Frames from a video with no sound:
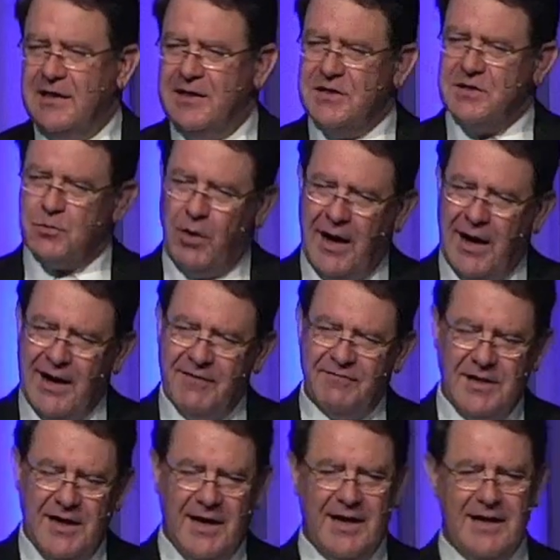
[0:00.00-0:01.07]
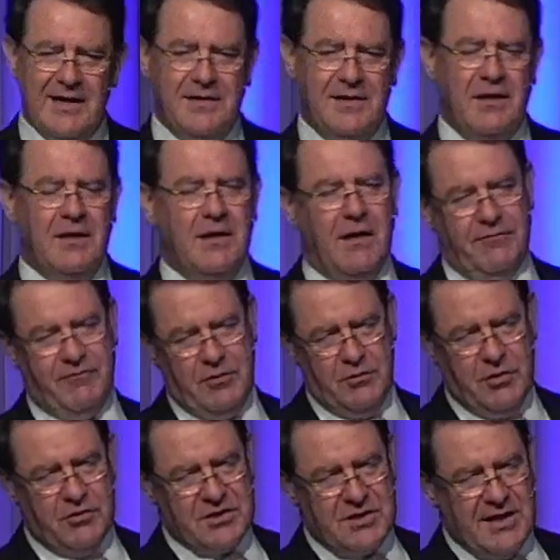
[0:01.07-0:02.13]
his wife died a few
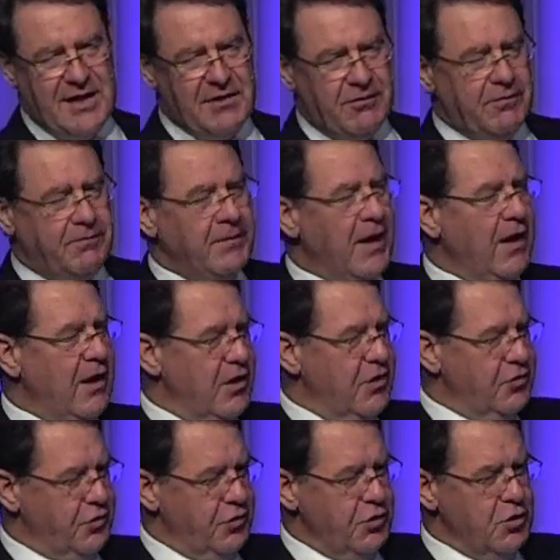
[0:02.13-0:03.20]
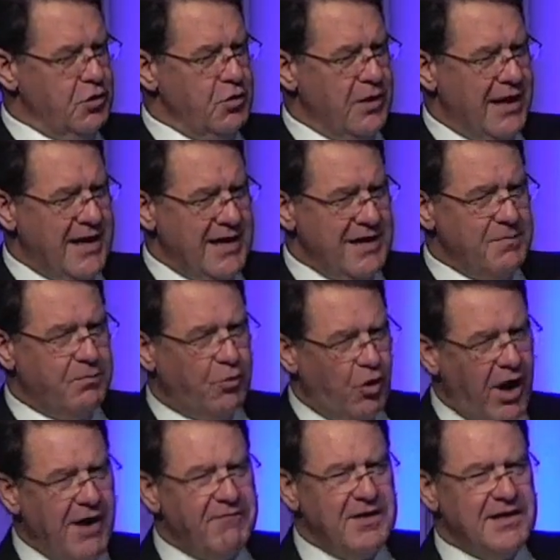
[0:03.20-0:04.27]
years later through a
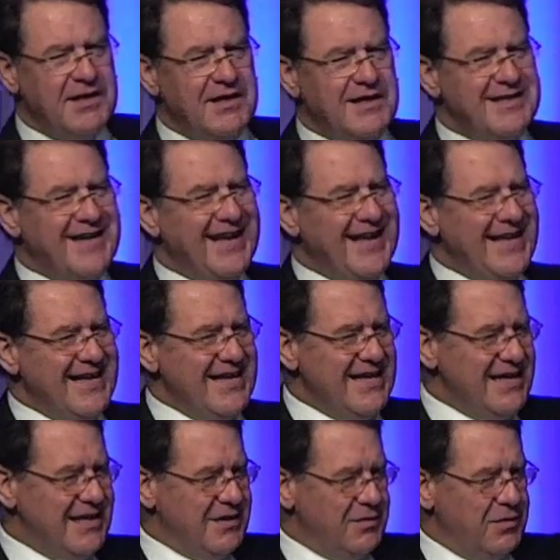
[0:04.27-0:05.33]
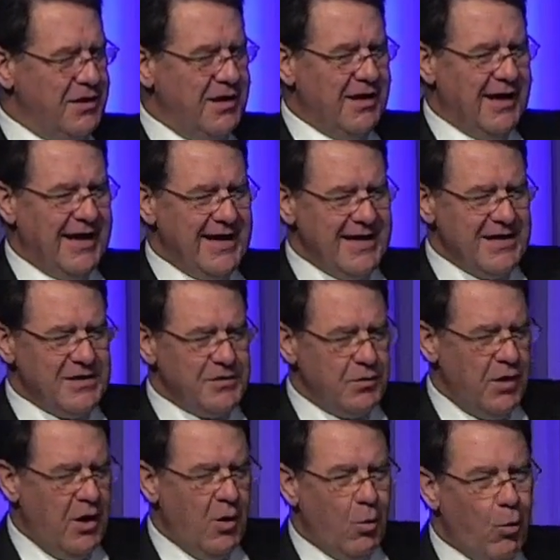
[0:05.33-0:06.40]
profligate, a
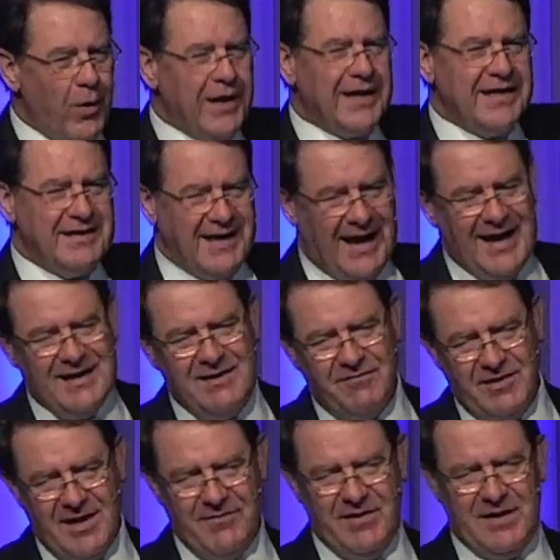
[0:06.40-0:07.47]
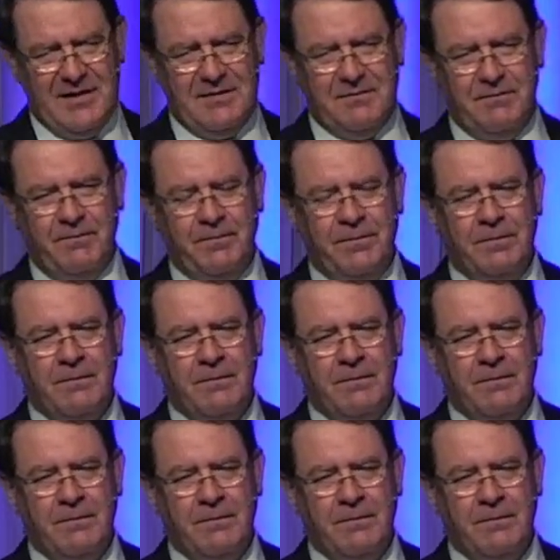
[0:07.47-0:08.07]
wicked kind of living.